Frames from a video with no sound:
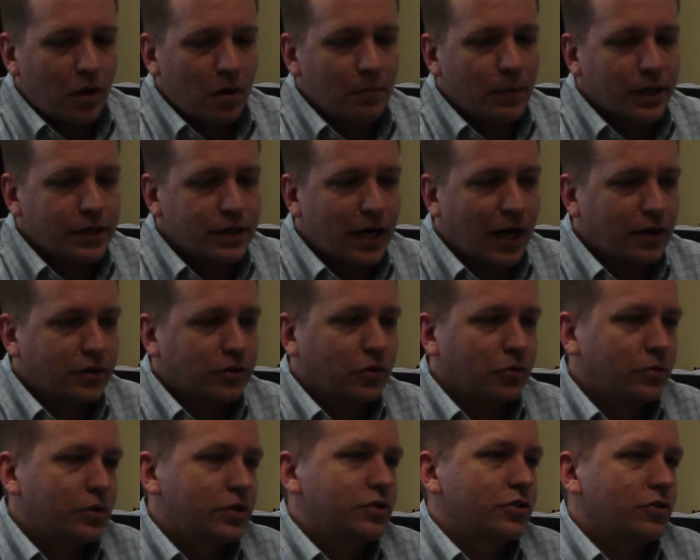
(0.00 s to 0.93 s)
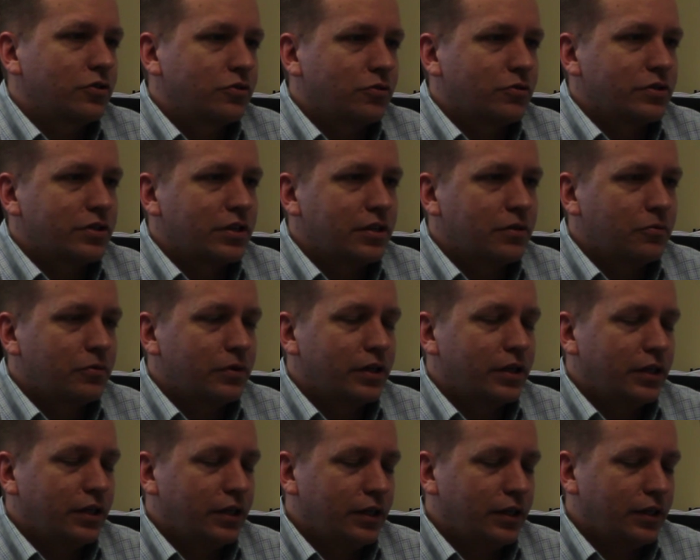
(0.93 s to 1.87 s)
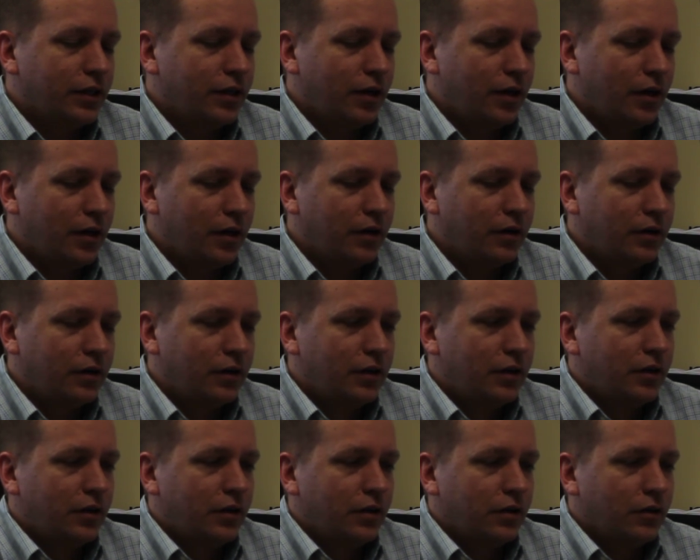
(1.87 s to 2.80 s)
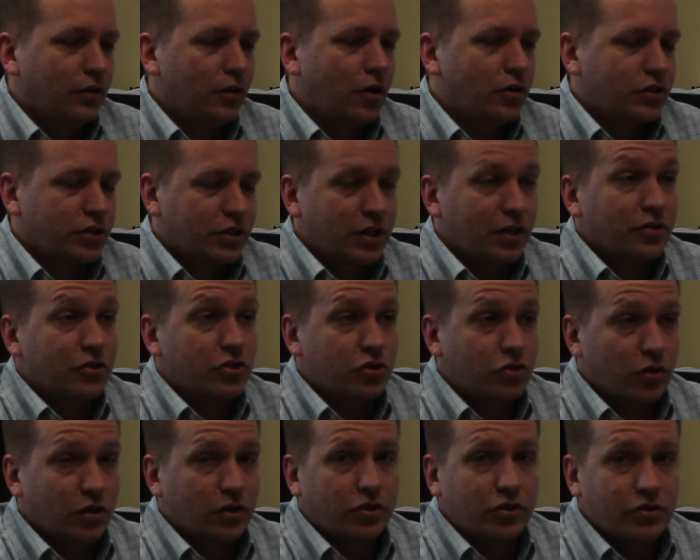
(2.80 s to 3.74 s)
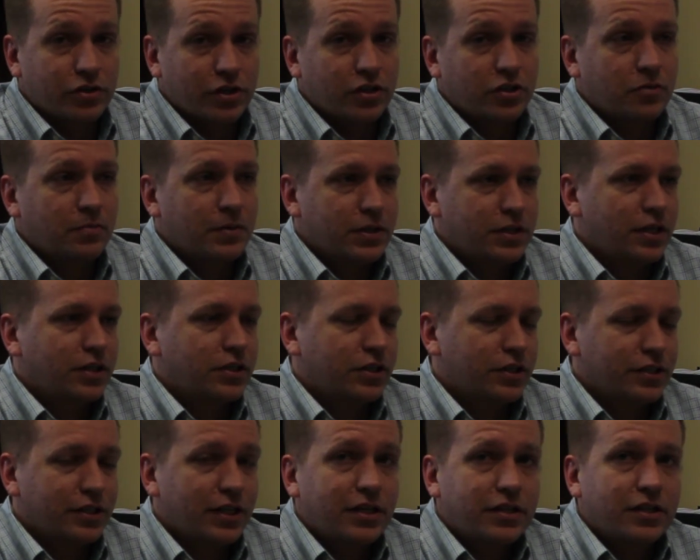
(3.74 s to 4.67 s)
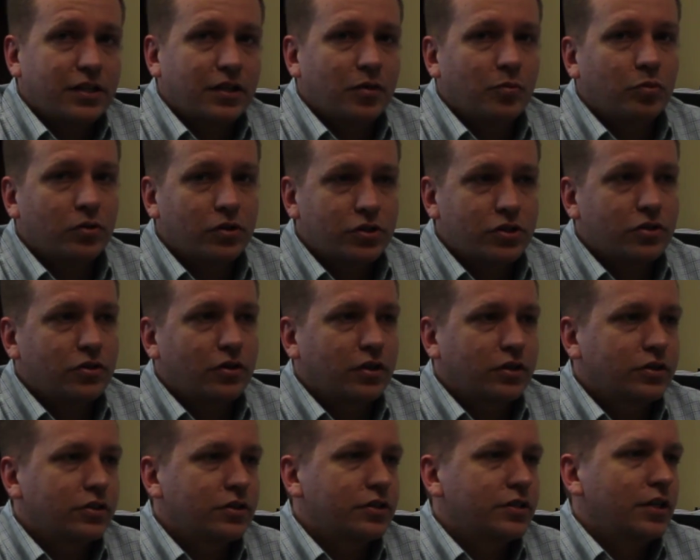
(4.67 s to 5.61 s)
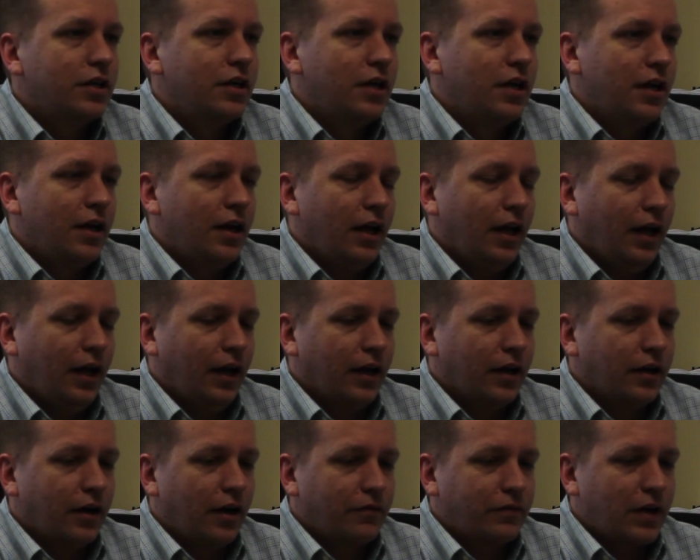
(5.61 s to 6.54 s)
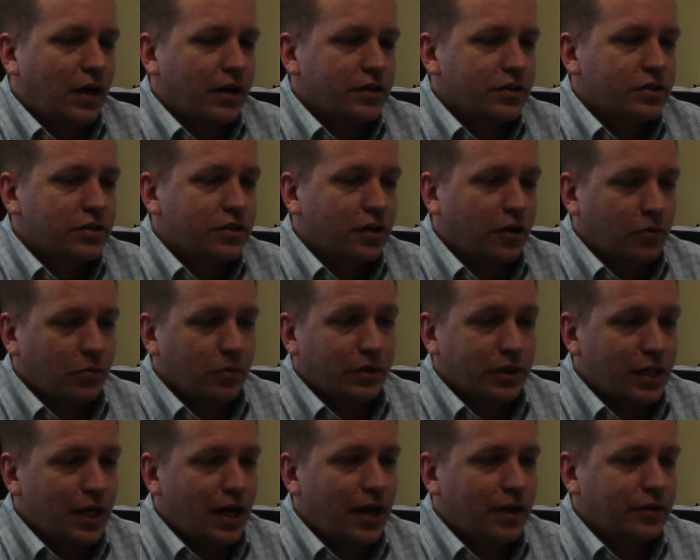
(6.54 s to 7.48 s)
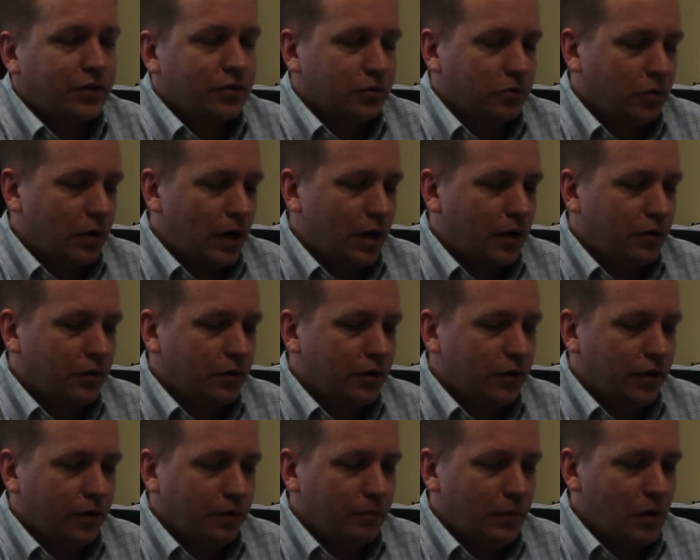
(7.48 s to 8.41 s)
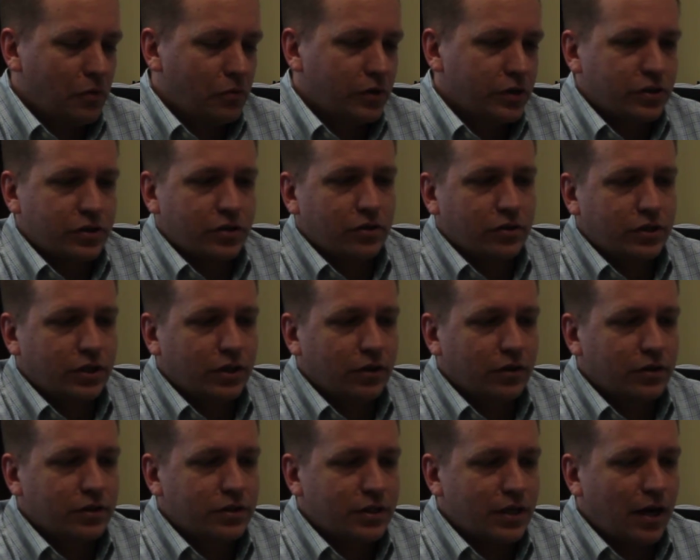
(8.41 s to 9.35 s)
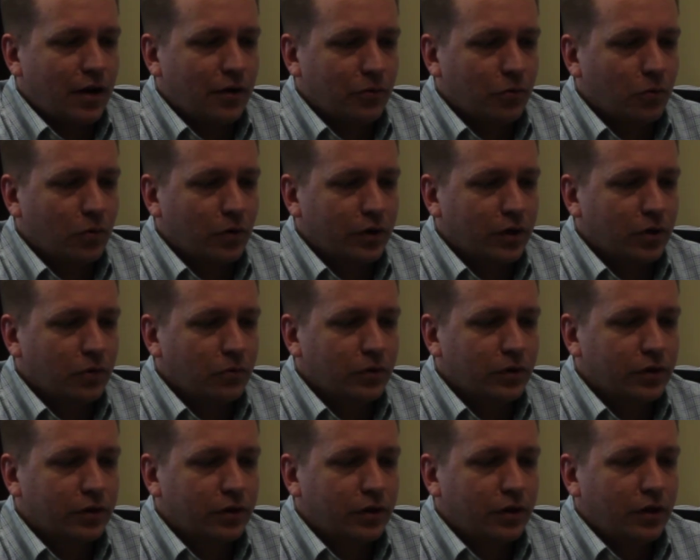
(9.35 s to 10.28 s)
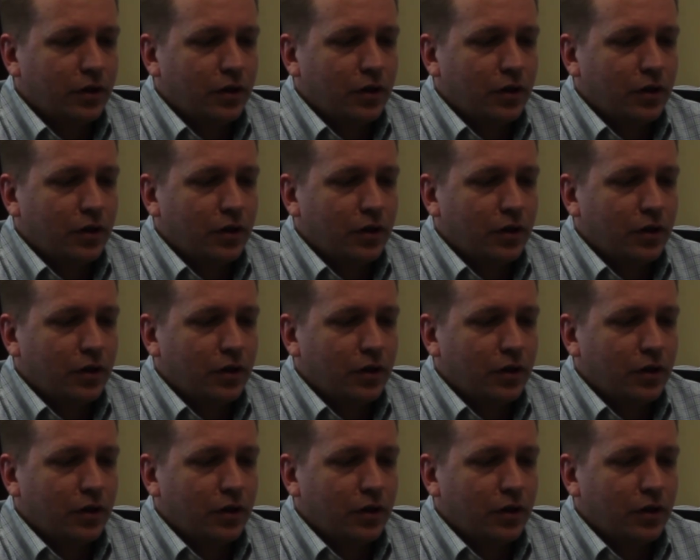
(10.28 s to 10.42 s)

My doctoral research went in large-scale structures, instrumentation testing of bridge structures, and I've kind of stuck with that throughout my research here at South, working with